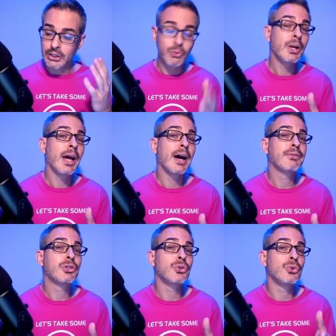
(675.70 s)
you would
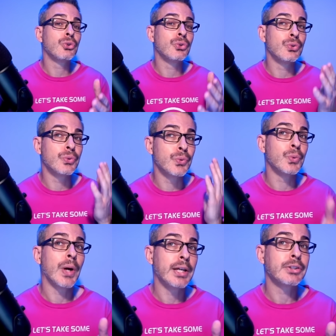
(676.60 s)
have to,
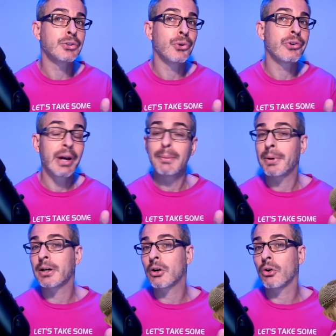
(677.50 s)
as your
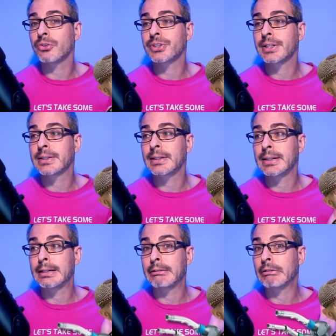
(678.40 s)
grandpa calls it,
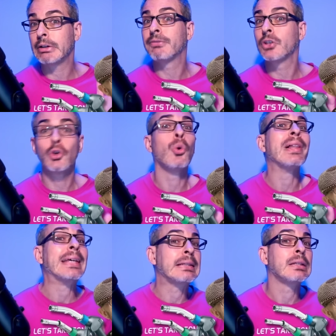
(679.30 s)

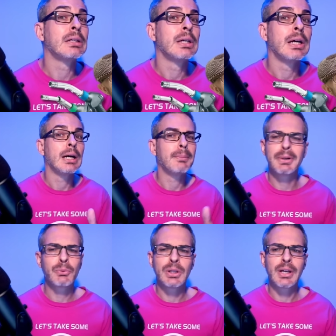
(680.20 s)
refuel it. Uh,
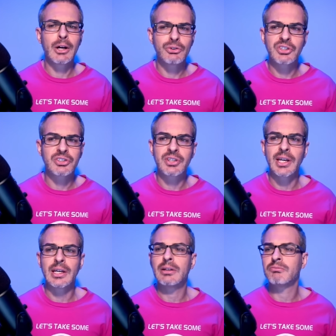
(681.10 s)
but we now just
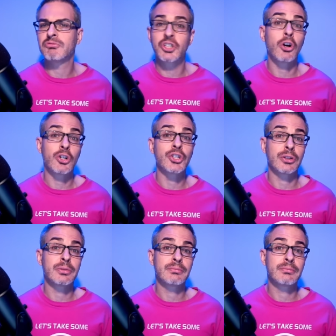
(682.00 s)
say charge it.